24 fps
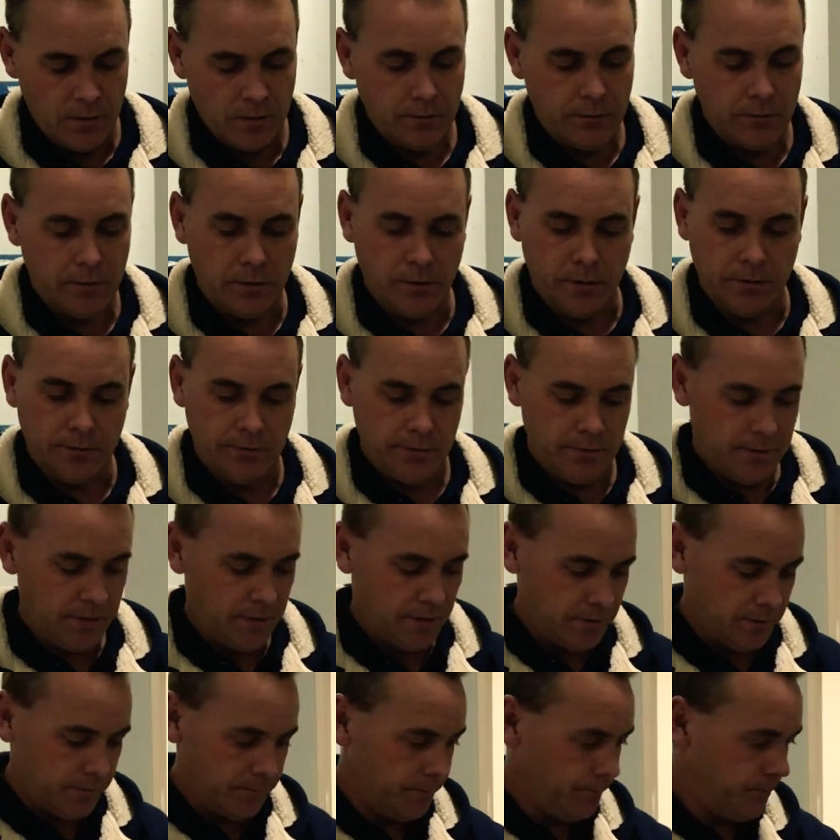Alright,
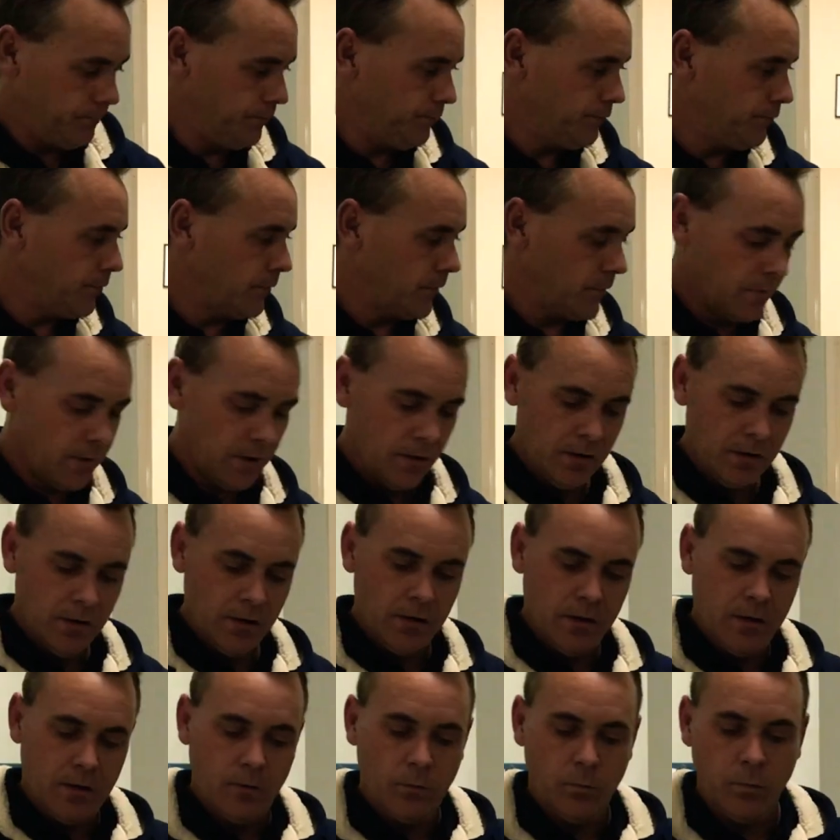now
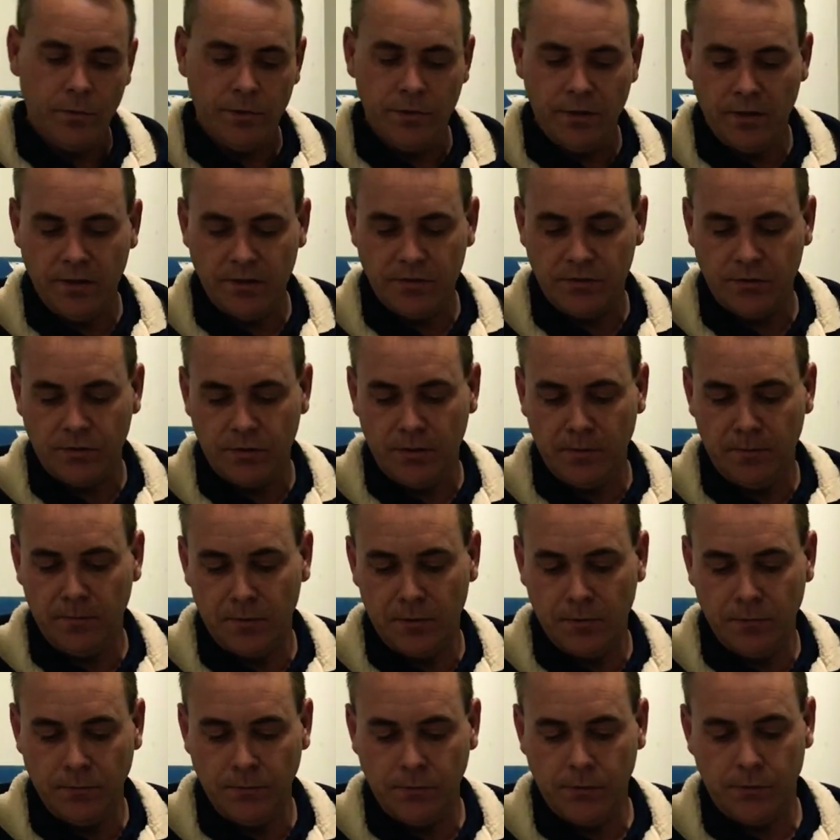with these
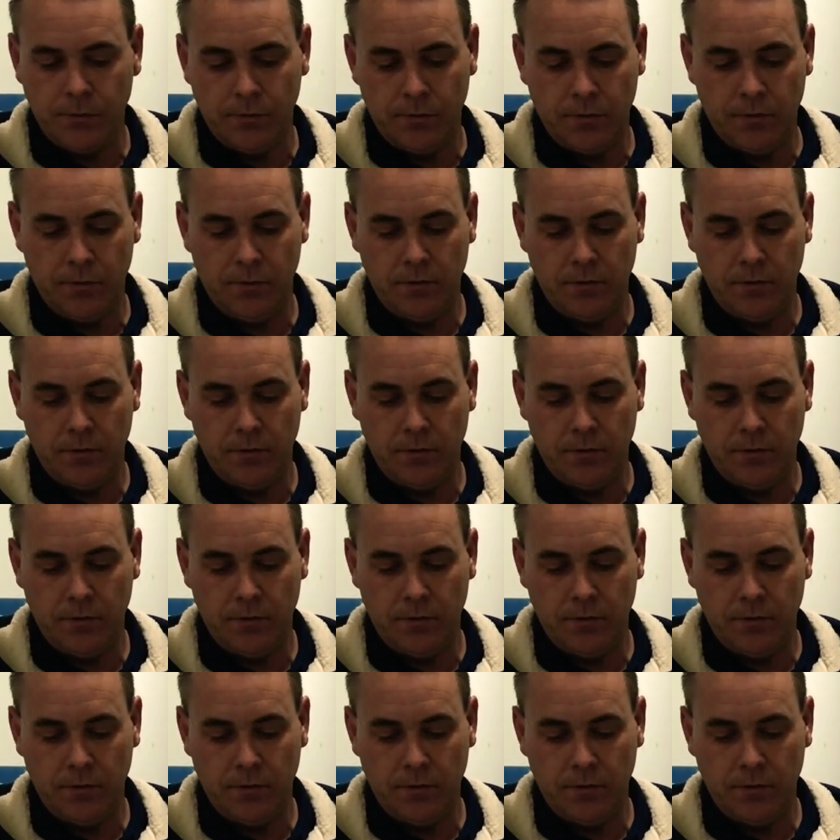terminals,